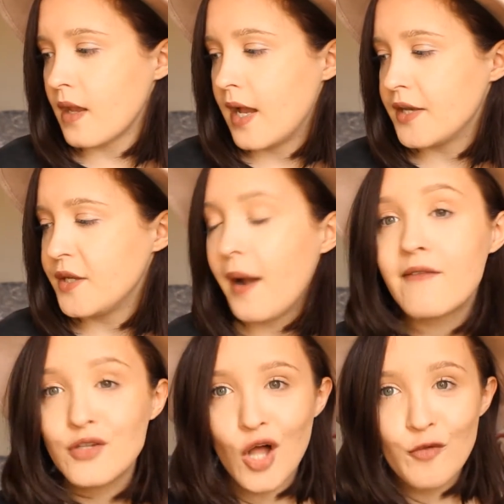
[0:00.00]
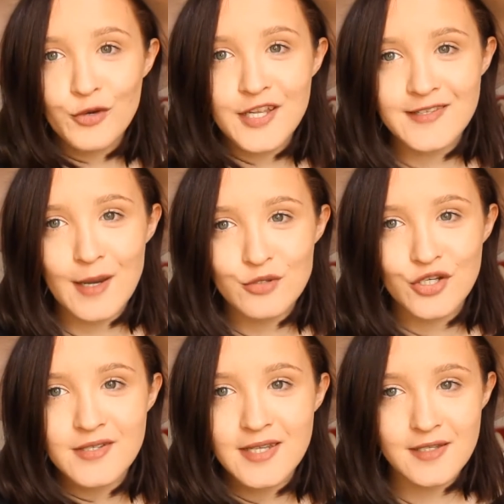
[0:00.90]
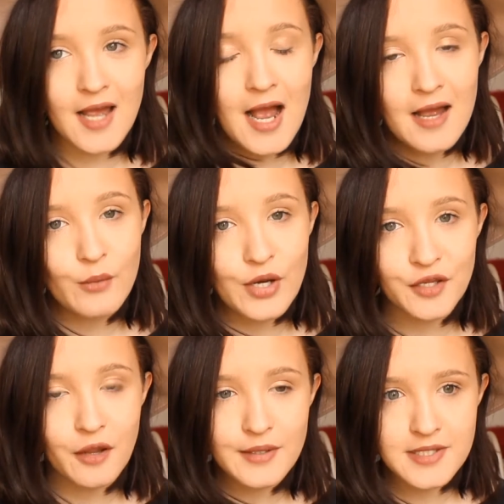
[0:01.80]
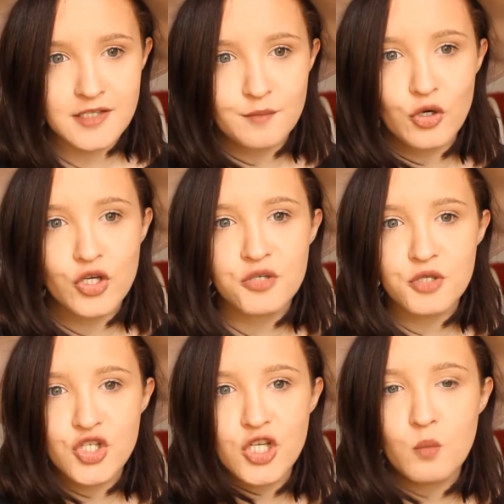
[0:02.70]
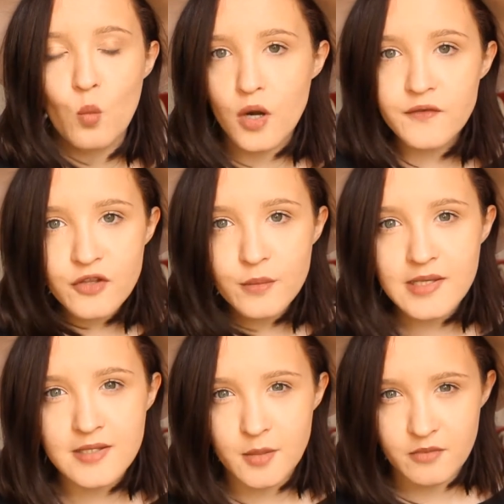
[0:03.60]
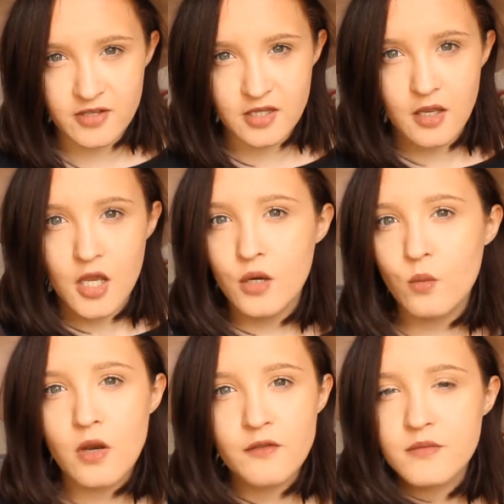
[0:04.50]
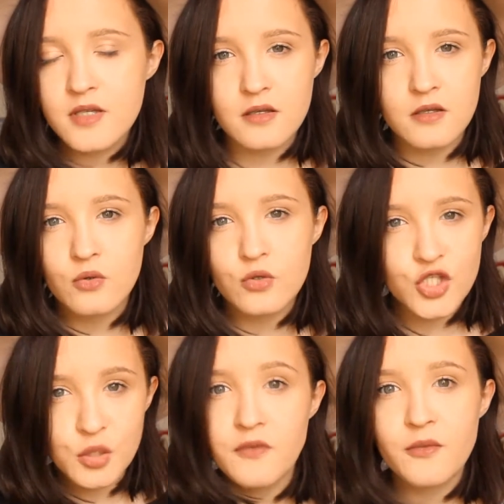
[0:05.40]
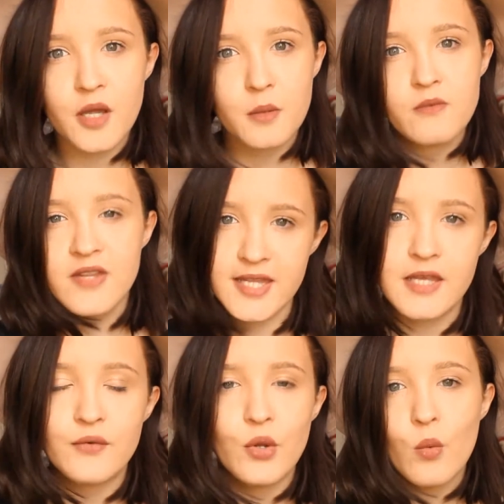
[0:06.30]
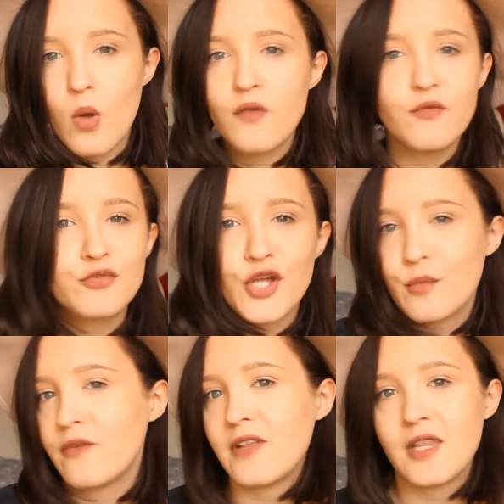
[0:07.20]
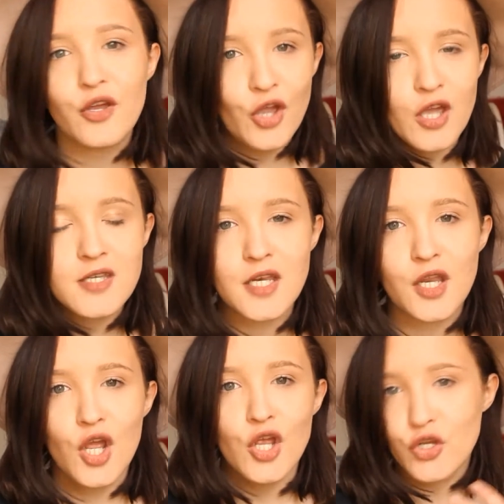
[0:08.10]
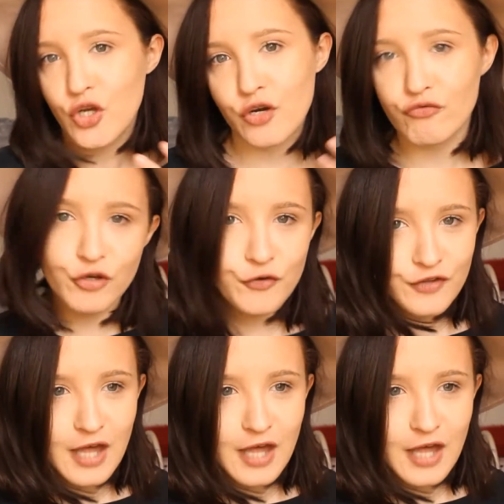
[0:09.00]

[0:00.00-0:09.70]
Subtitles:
And you have a lot of preconceptions and when you go into this book, because you assume one of them is going to be really, one of them, or two of them are going to be really evil, one of them is going to be really good, and you're going to root for